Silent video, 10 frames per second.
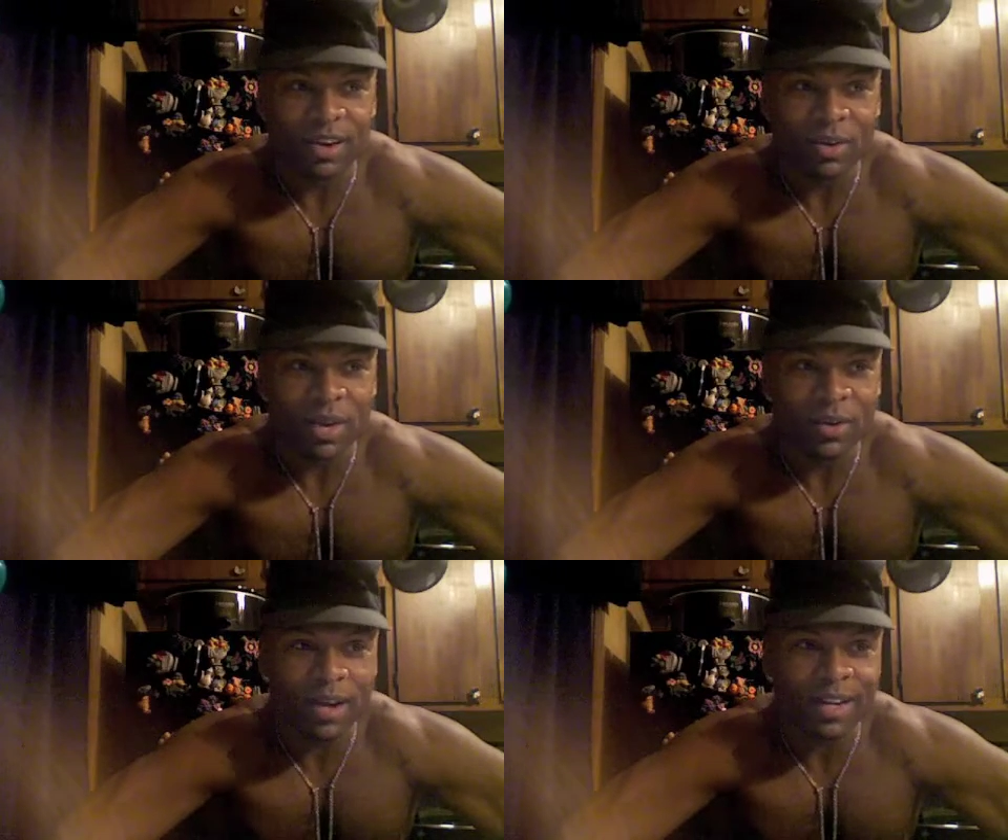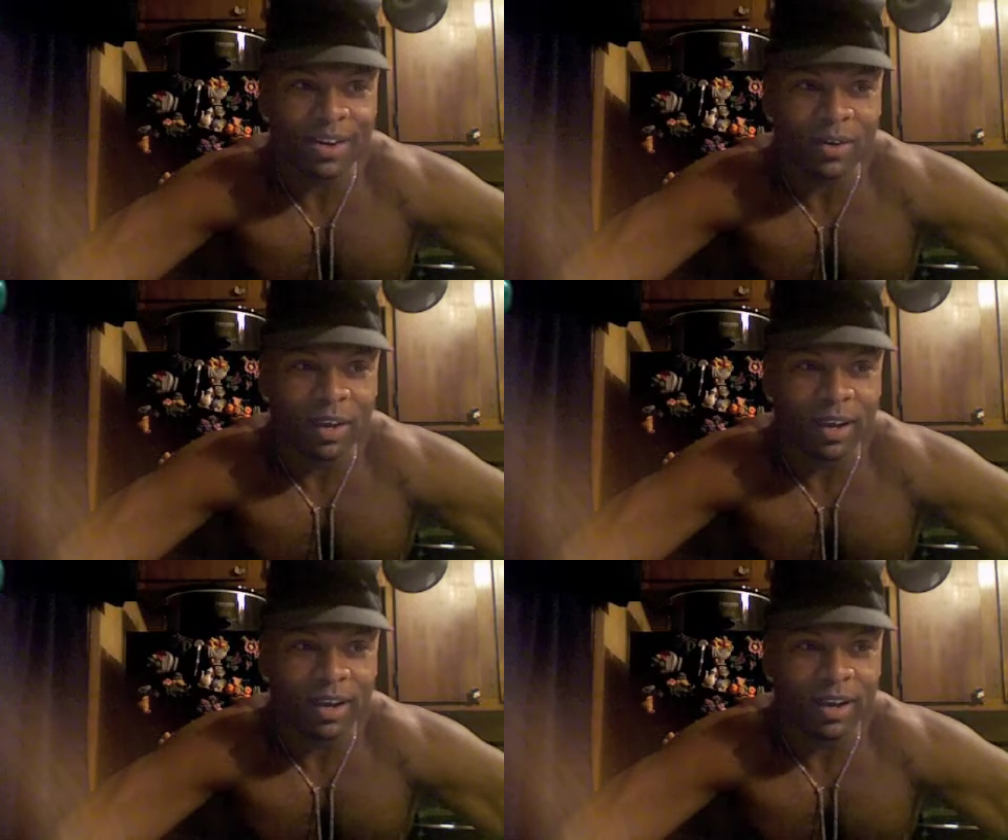okay, granted,
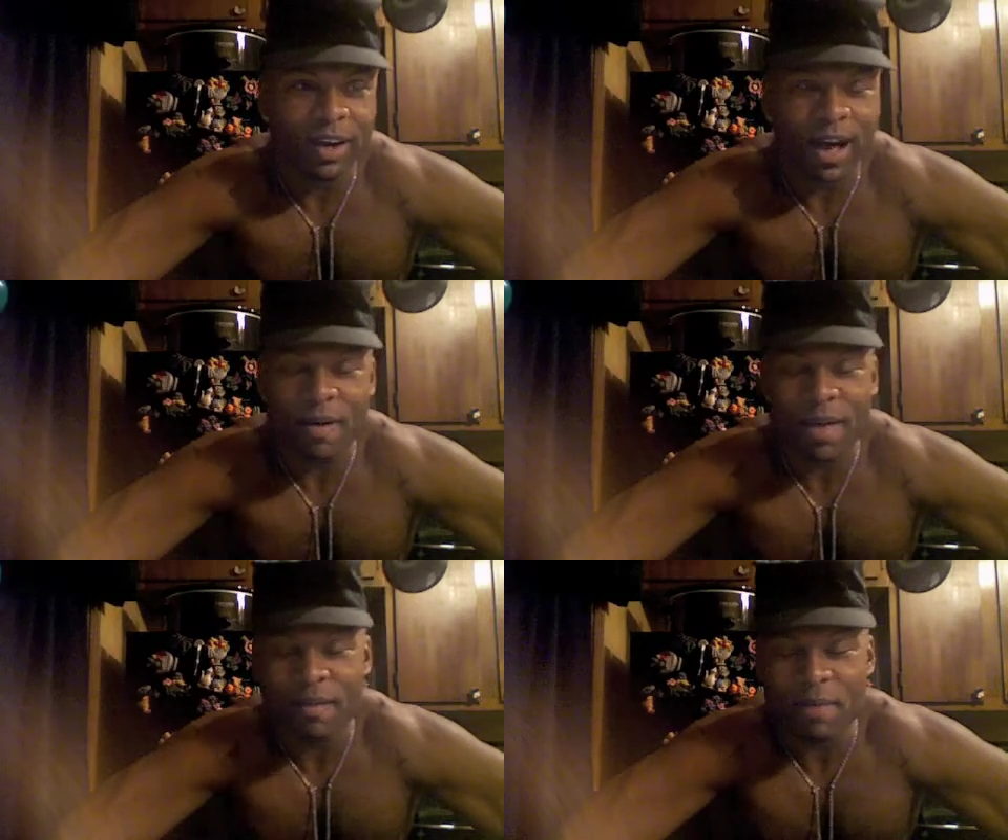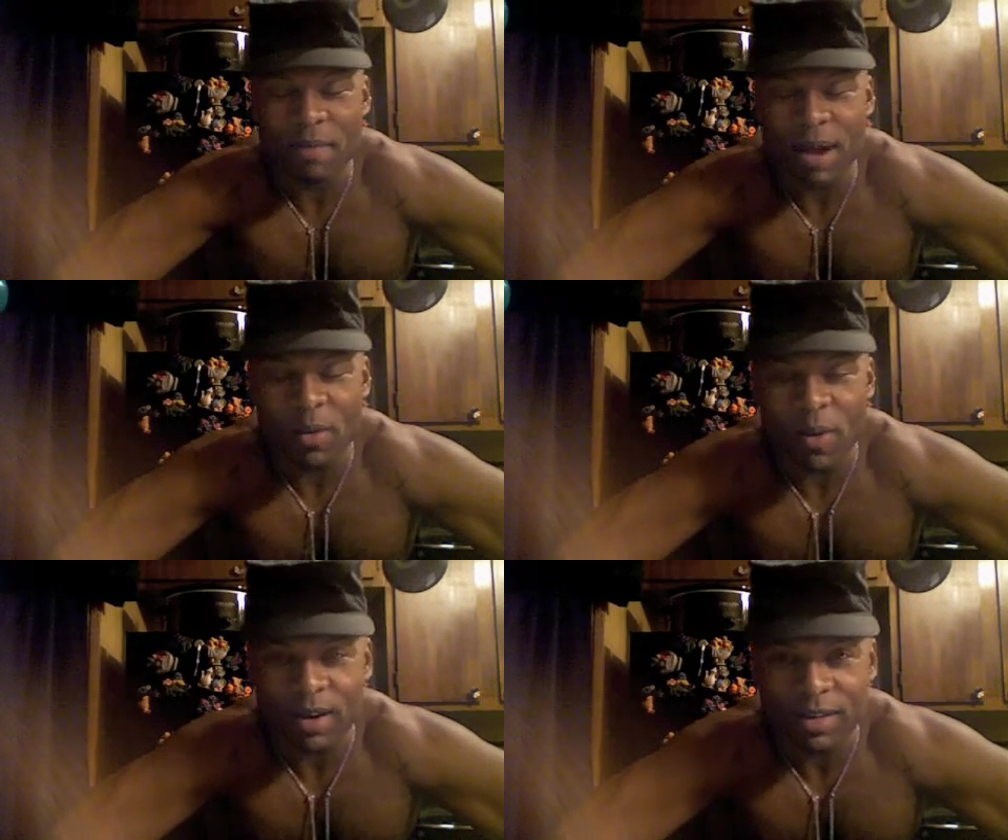okay, am I
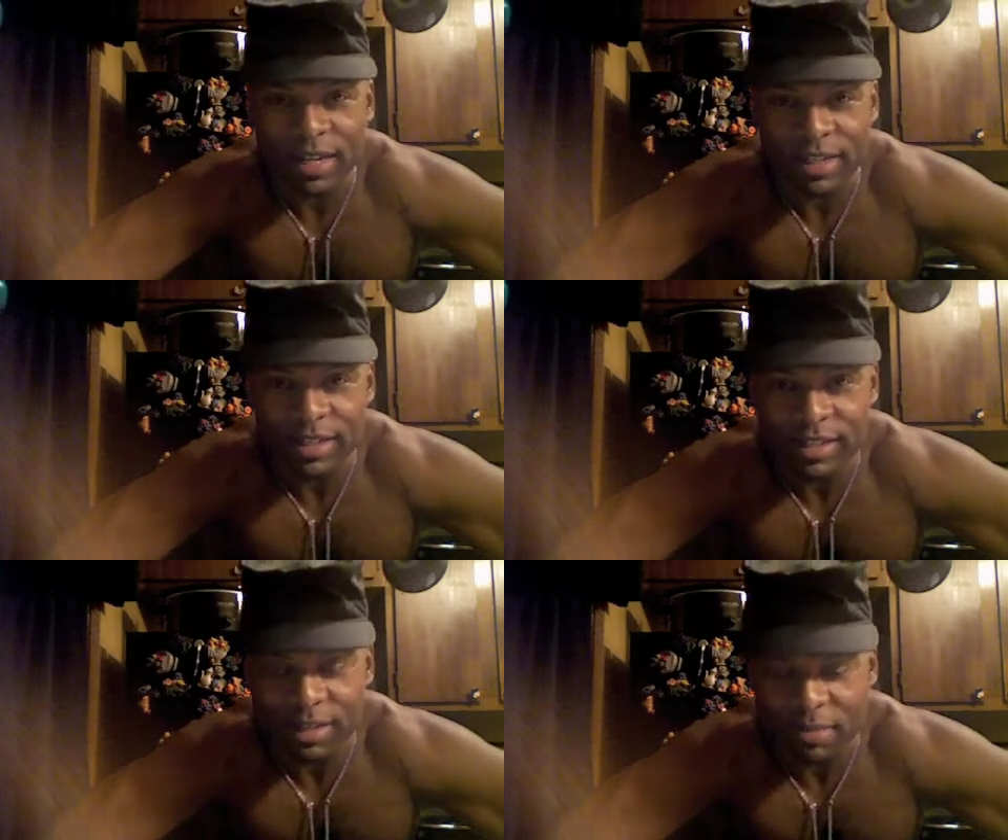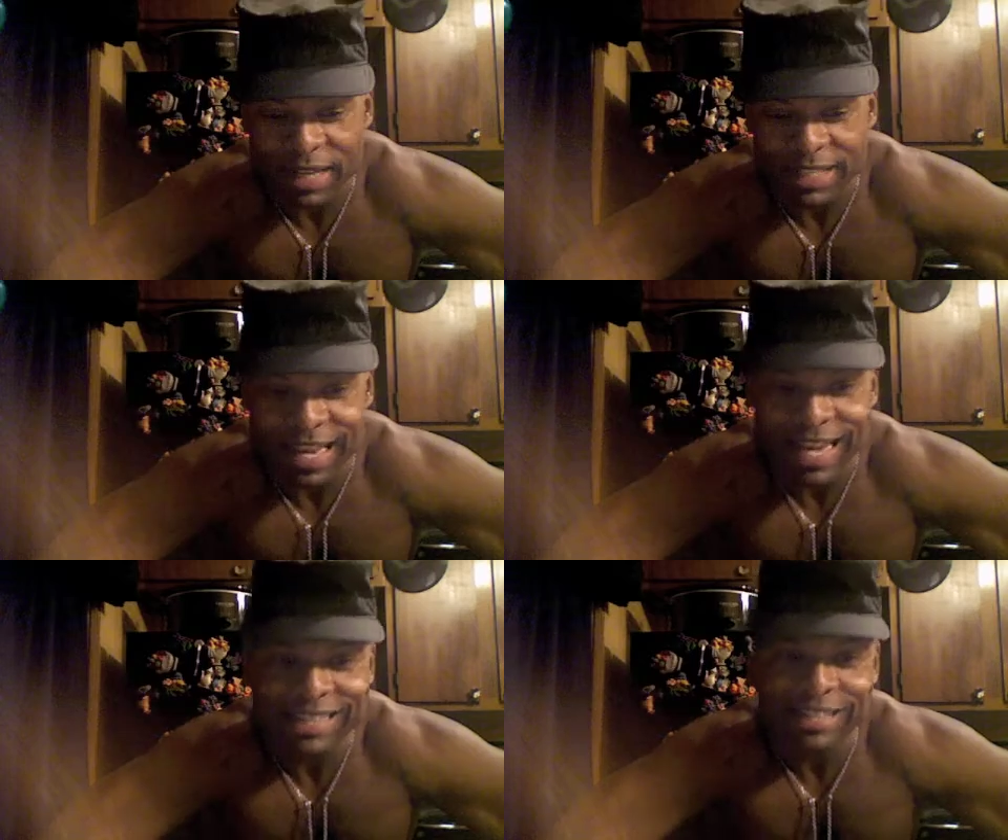a water technician? Am I a
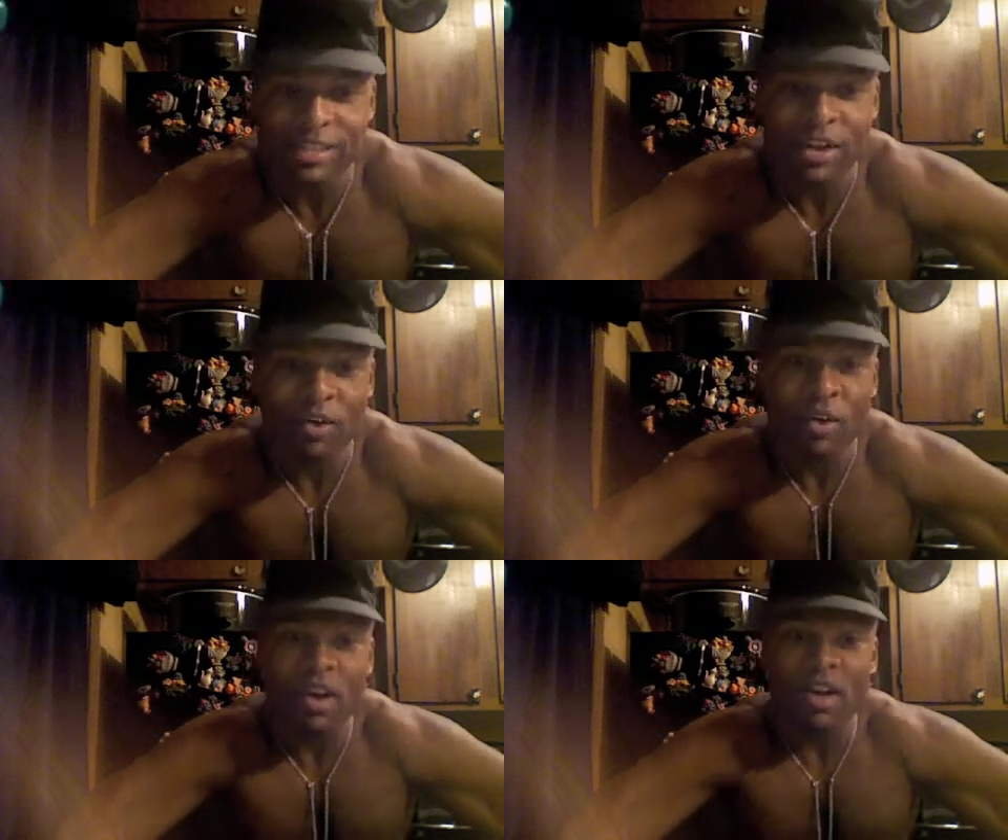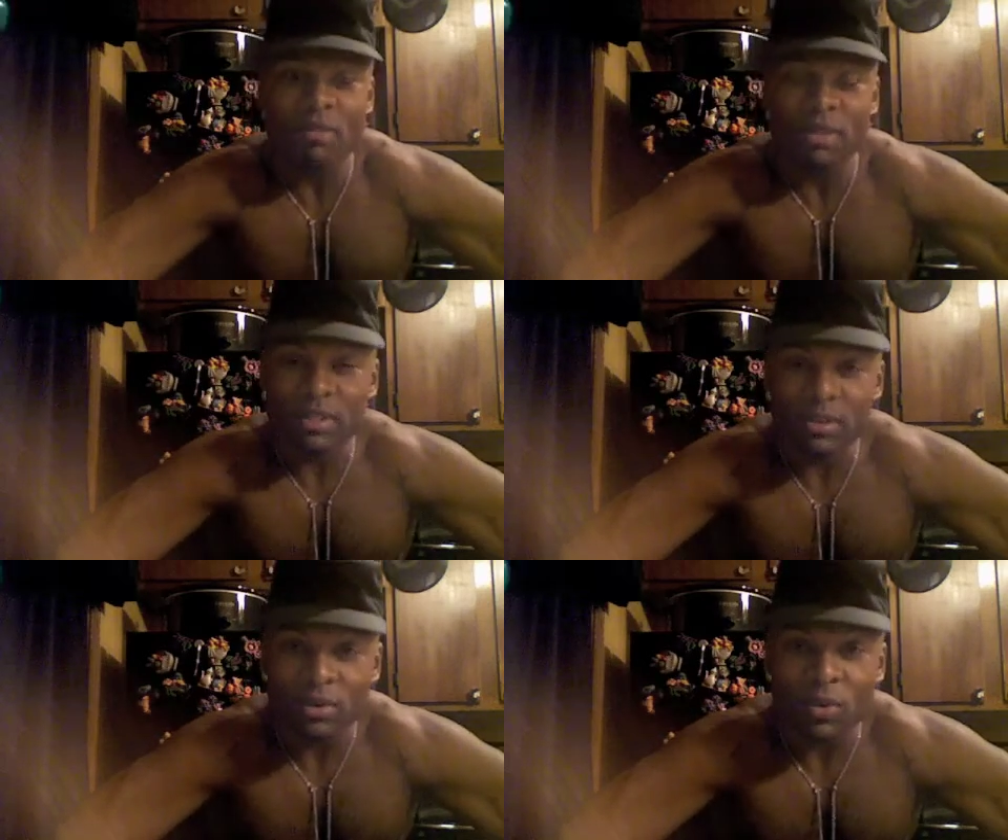scientist? No. But,
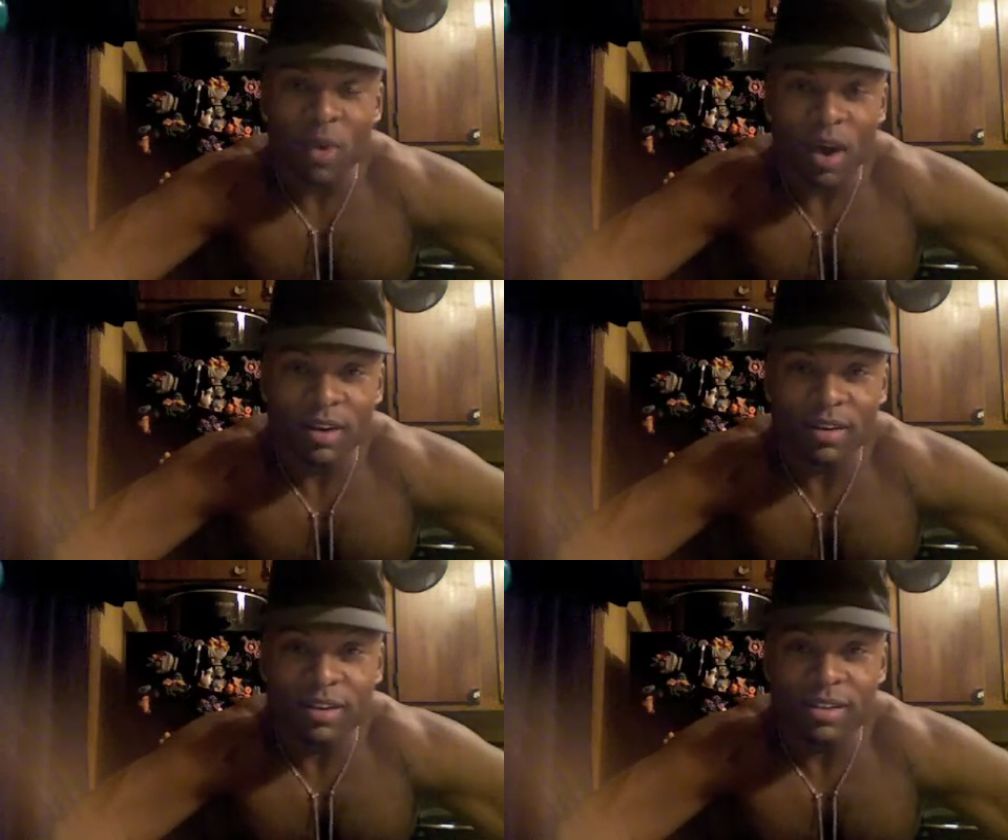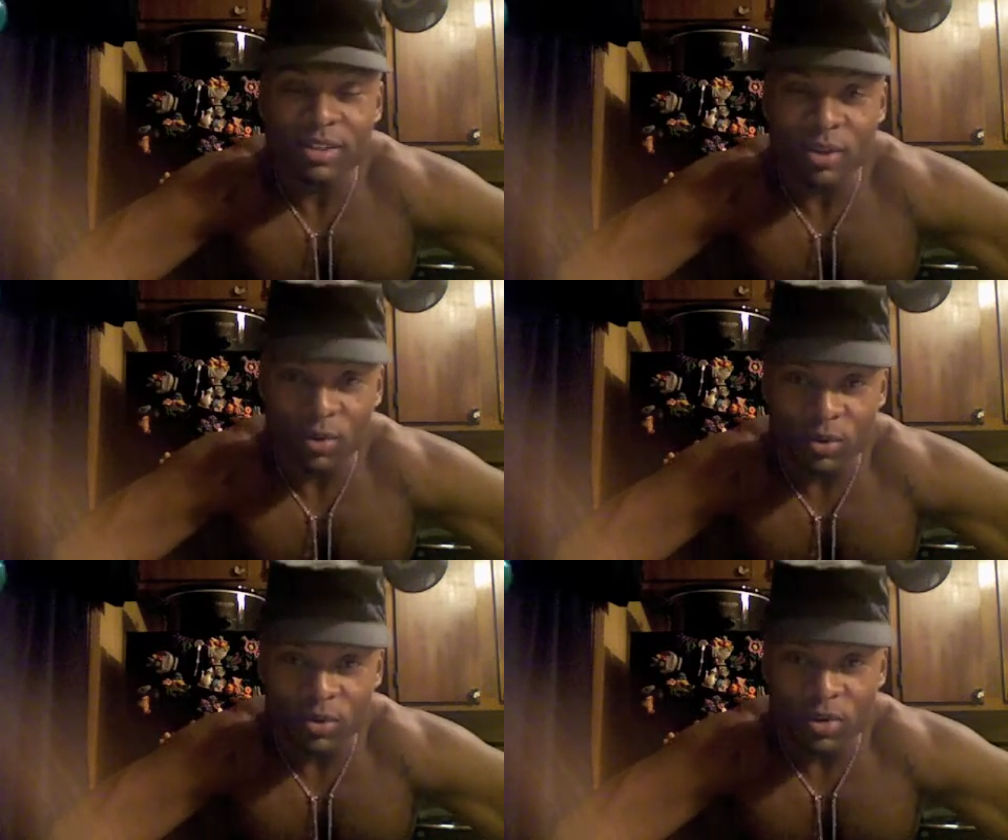dude, the water is
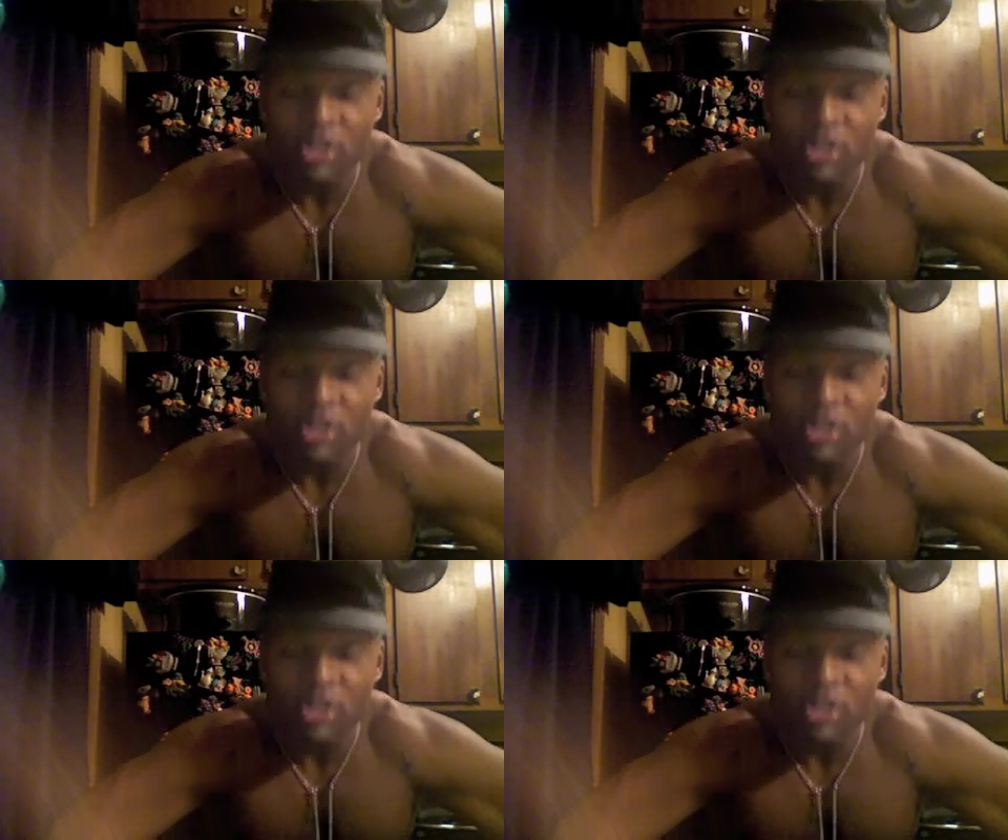cool.